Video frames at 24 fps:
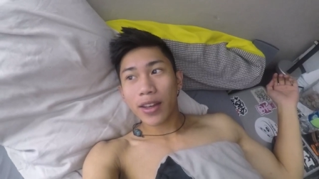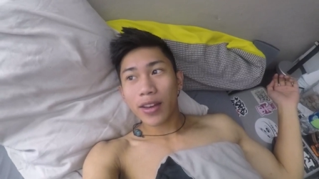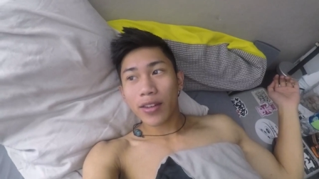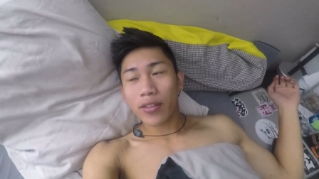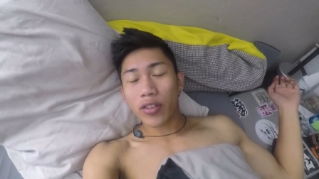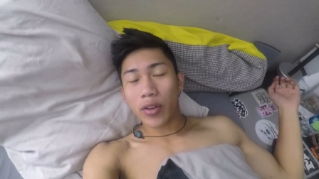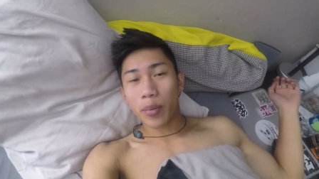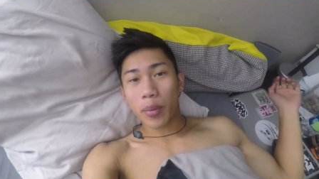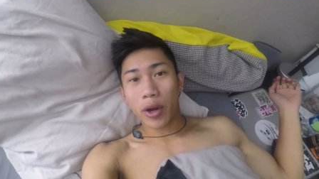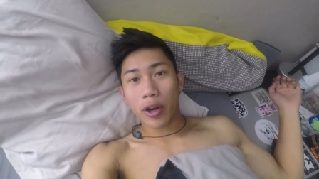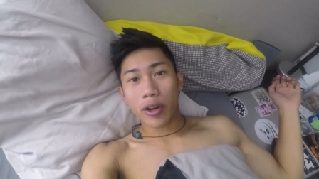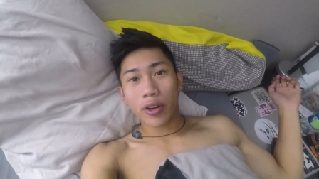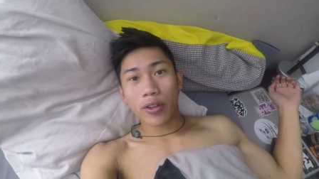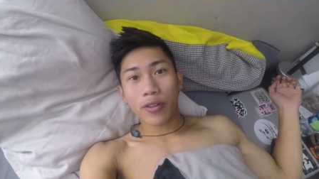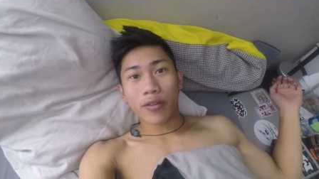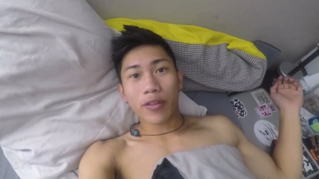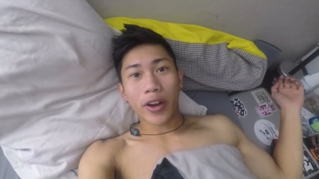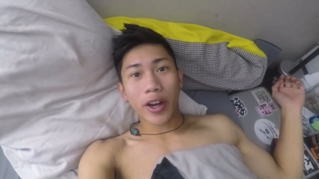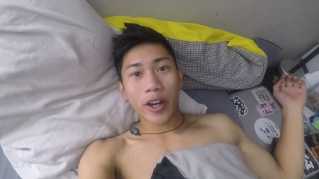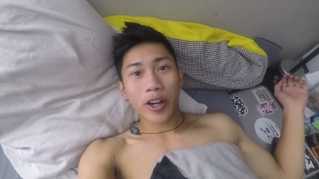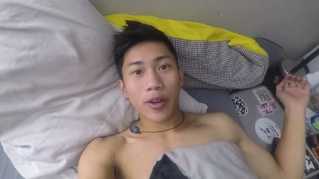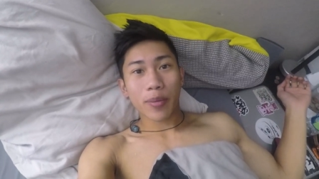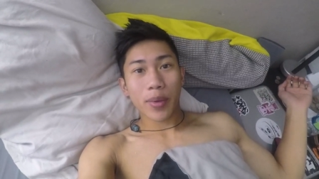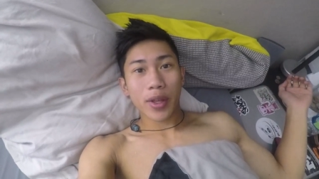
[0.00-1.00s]
From our
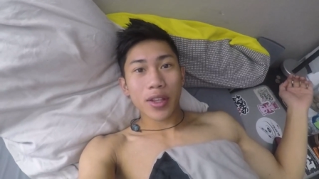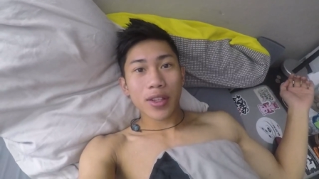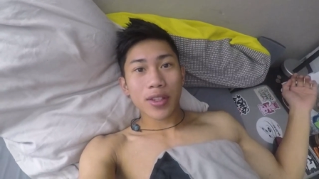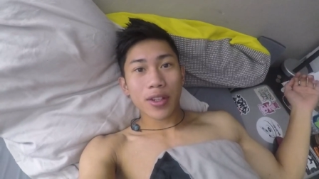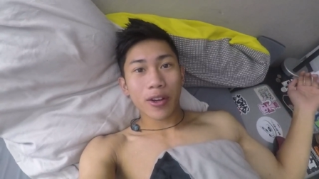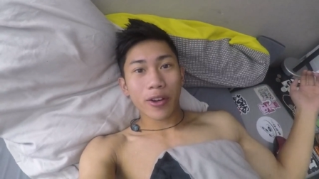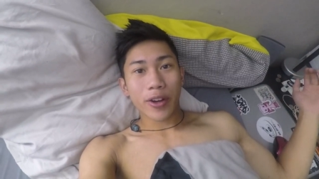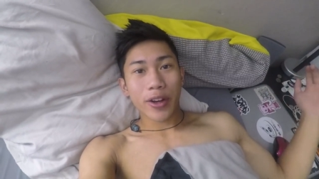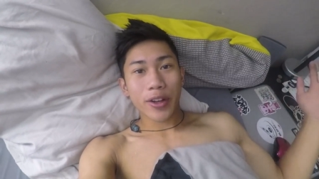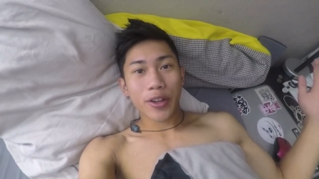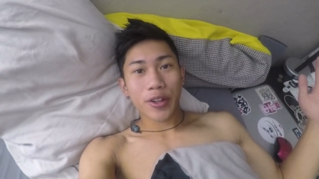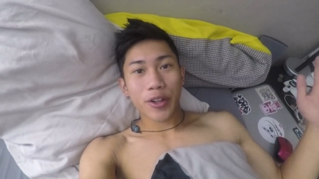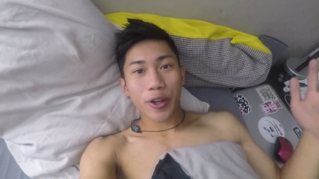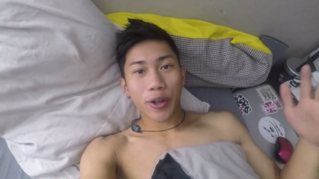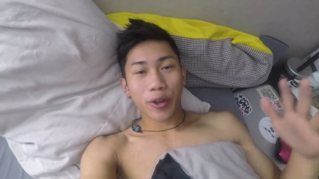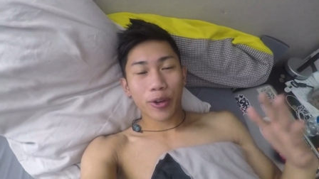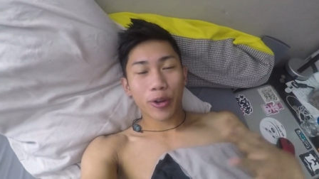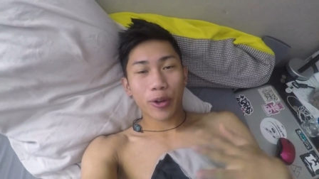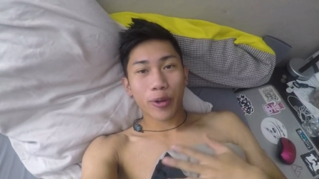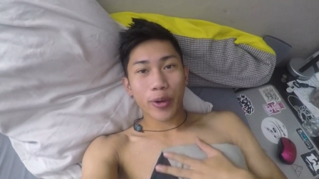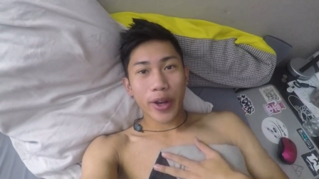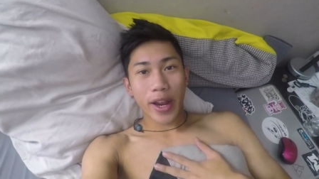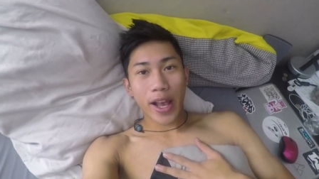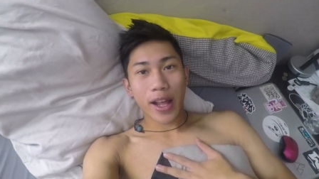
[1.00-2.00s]
environment, our
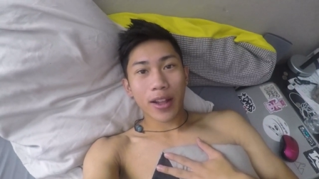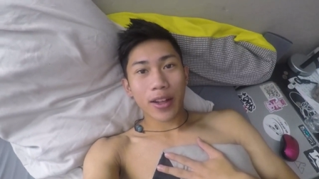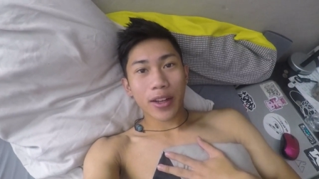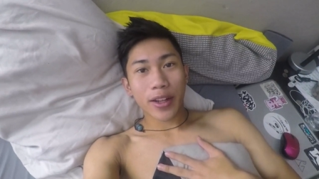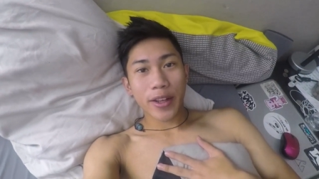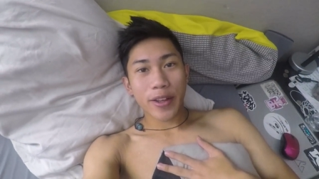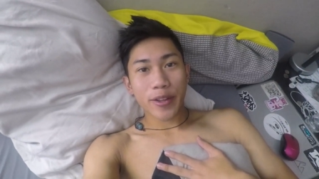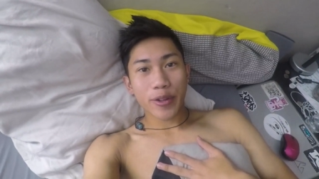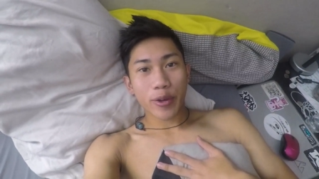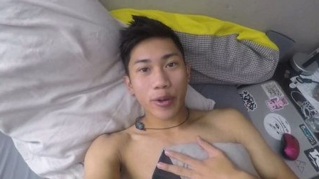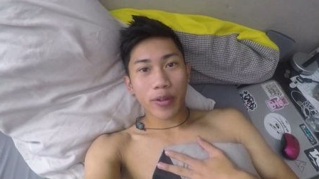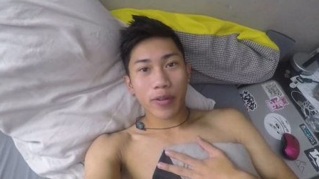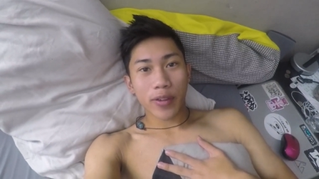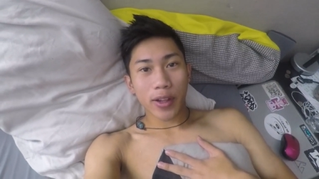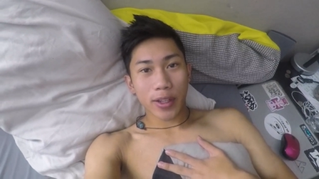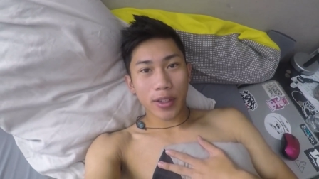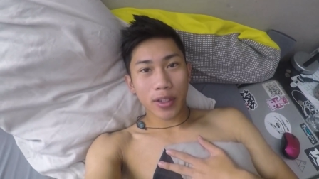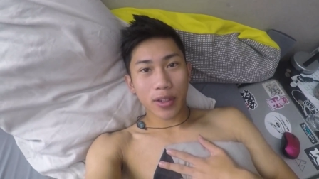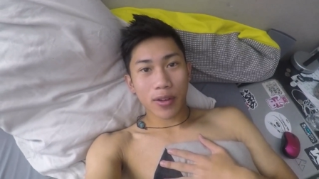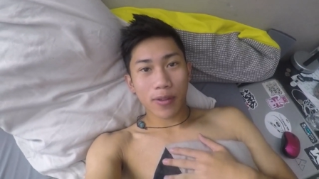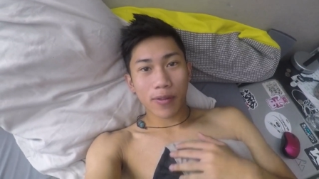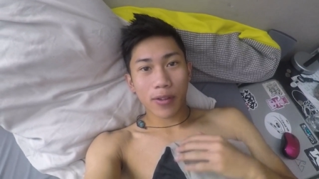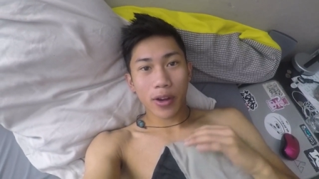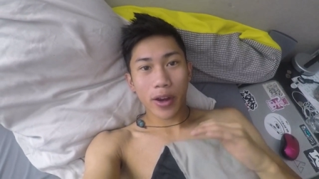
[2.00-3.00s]
internal reality is a
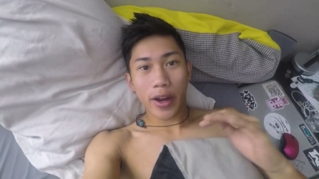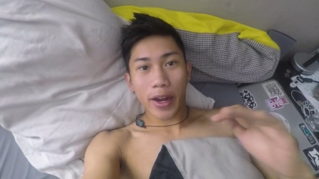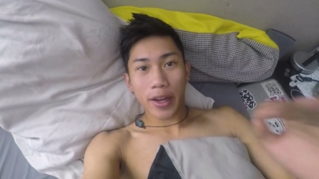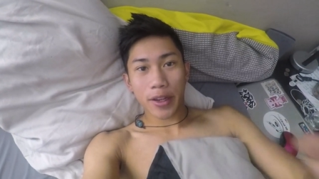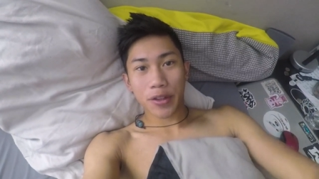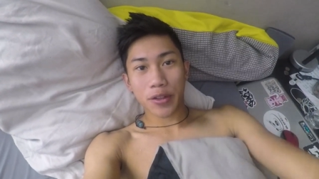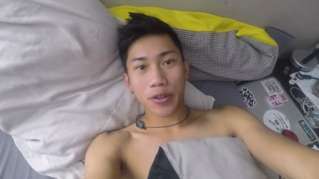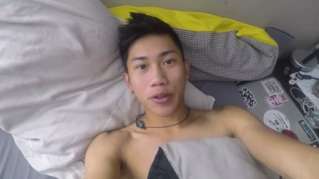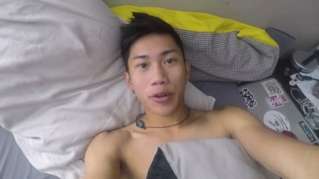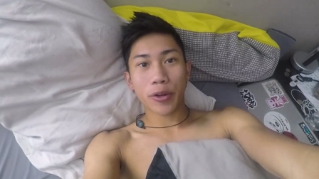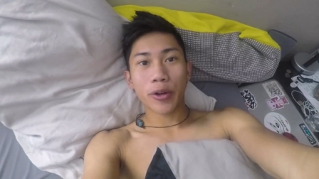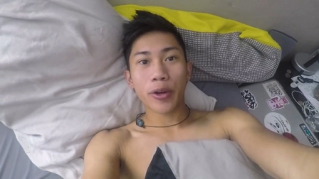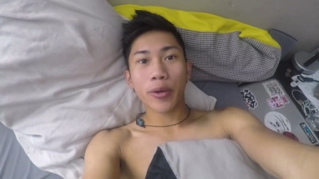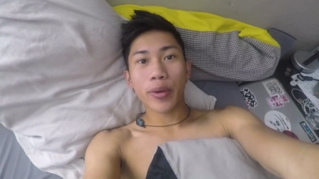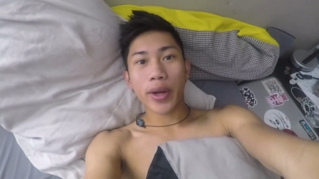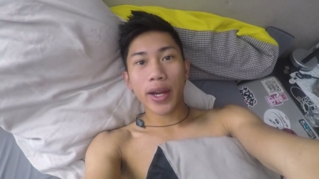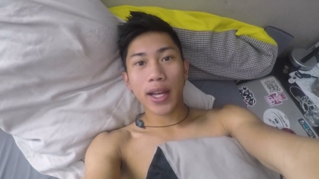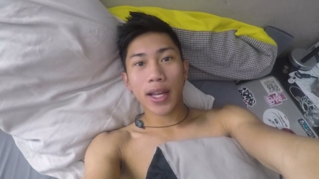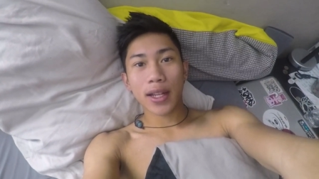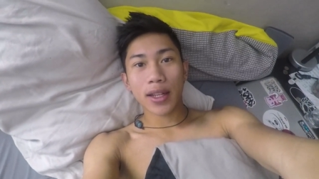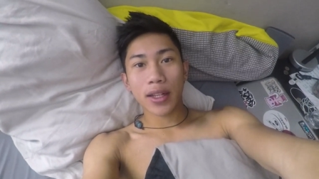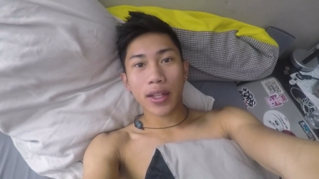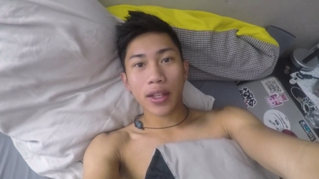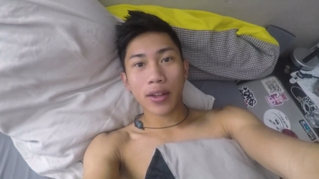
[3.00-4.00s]
reflection of our external
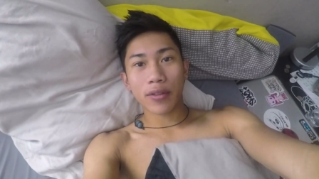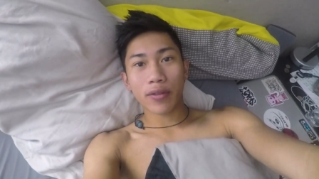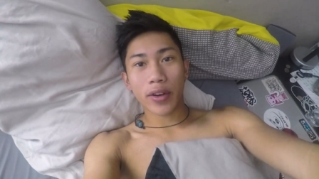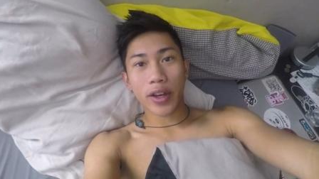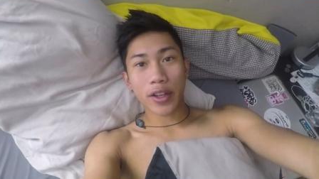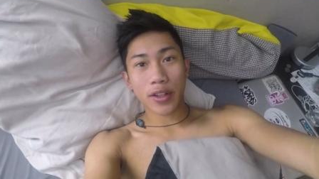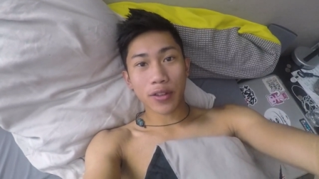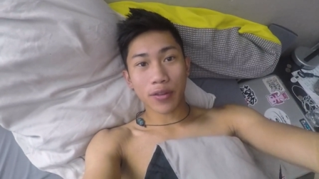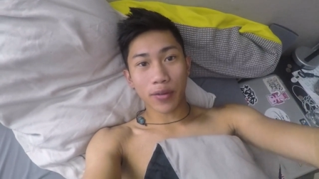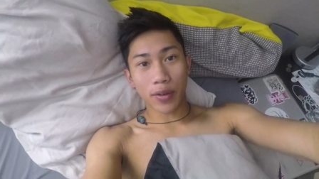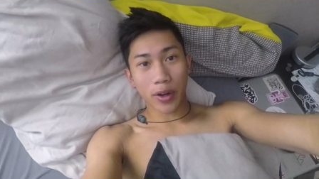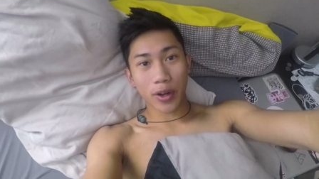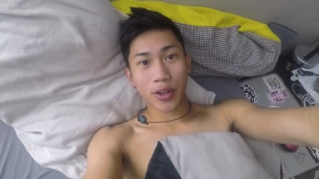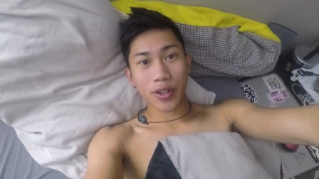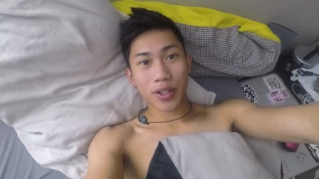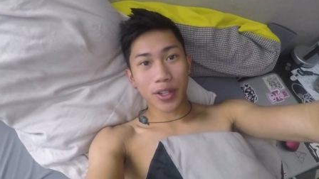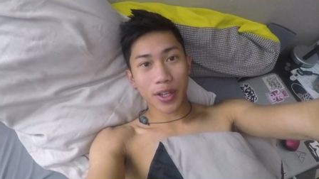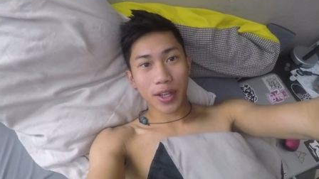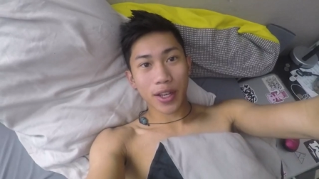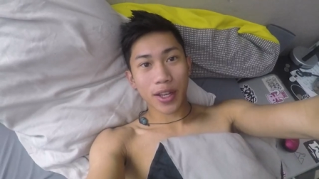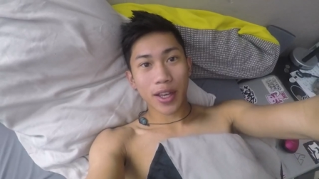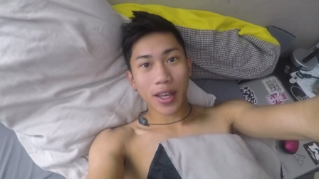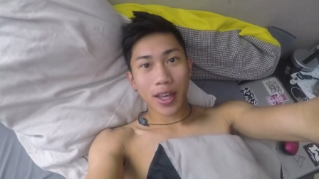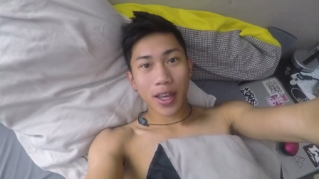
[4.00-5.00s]
reality, and vice
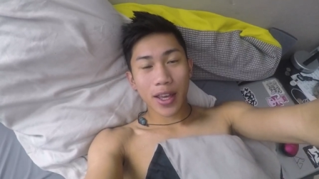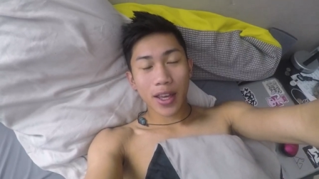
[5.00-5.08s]
versa.